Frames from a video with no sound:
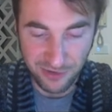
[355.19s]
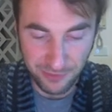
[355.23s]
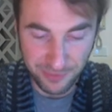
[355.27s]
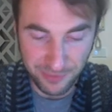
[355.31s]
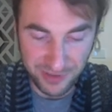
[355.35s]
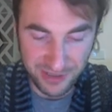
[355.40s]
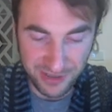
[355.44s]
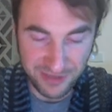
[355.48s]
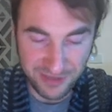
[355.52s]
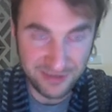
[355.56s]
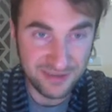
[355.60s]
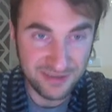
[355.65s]

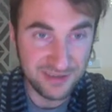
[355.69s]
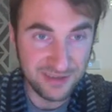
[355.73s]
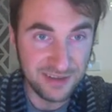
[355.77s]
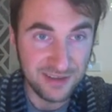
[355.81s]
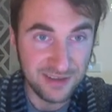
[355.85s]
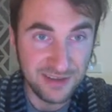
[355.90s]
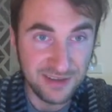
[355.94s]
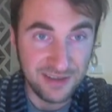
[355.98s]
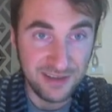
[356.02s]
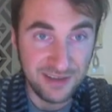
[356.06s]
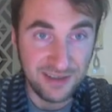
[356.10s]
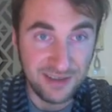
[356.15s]
bit,
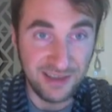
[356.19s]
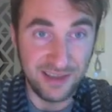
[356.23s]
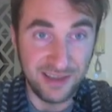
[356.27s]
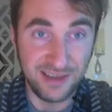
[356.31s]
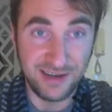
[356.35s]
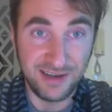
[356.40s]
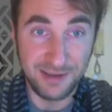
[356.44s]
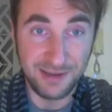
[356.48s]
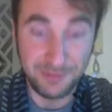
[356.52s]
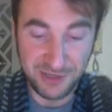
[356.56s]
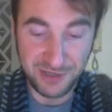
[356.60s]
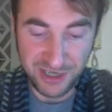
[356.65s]

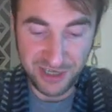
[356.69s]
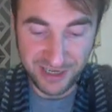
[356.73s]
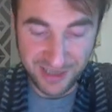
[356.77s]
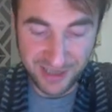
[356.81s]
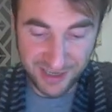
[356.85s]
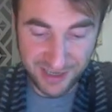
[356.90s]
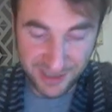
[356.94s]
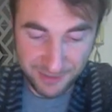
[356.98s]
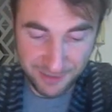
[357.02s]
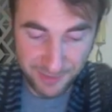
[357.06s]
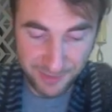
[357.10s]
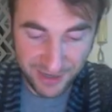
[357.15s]
and I'm
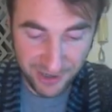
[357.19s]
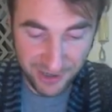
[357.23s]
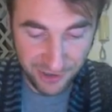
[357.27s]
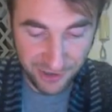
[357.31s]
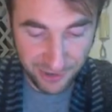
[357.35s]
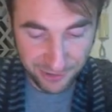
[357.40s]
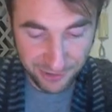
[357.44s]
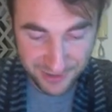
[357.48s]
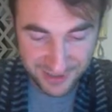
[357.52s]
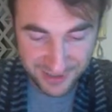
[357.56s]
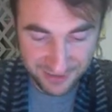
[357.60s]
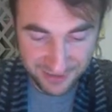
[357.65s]
checking at my
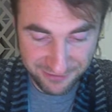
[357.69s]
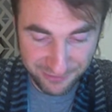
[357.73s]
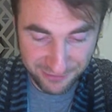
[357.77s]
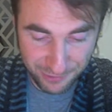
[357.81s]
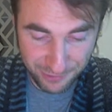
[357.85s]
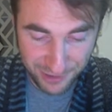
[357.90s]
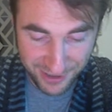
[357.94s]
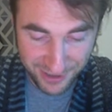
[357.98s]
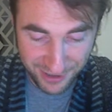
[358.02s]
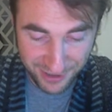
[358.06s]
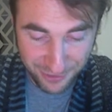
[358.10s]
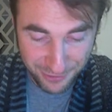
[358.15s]
notes of
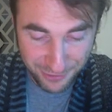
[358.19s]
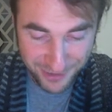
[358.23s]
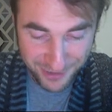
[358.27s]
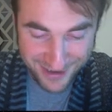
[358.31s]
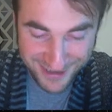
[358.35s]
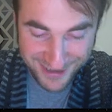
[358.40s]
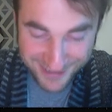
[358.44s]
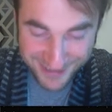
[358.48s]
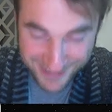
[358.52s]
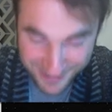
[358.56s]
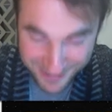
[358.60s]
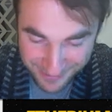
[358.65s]
what I
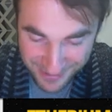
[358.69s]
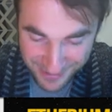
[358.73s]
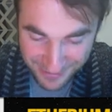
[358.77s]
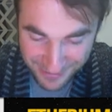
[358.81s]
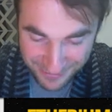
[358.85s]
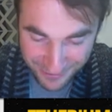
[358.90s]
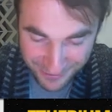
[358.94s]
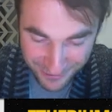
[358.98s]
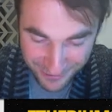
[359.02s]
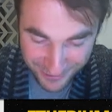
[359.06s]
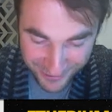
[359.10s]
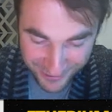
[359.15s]
already did
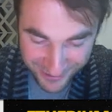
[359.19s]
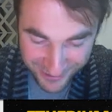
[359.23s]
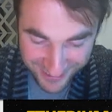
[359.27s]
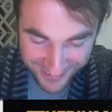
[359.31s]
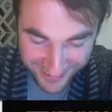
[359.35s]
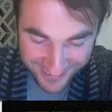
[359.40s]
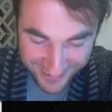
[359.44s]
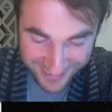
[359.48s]
before.